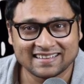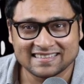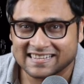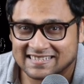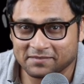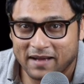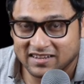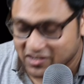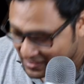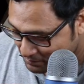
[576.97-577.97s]
That's the
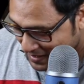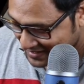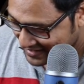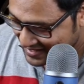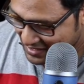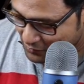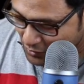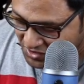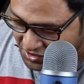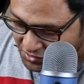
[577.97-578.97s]
magical part.
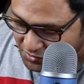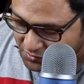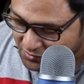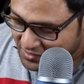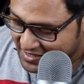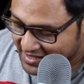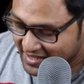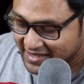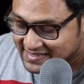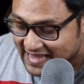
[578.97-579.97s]
What you do
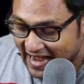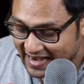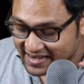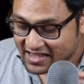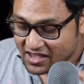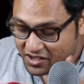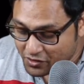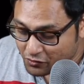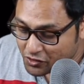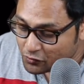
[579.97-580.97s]
is that
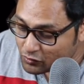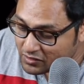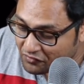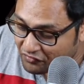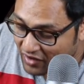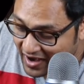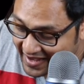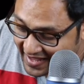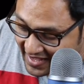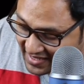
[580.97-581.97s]
you do the
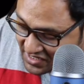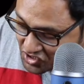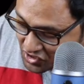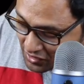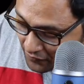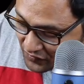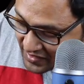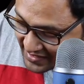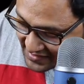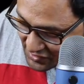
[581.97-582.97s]
Farey addition of
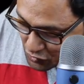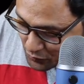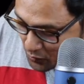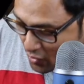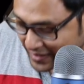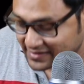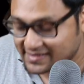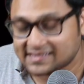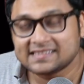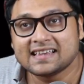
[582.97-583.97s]
these two
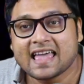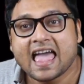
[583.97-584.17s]
points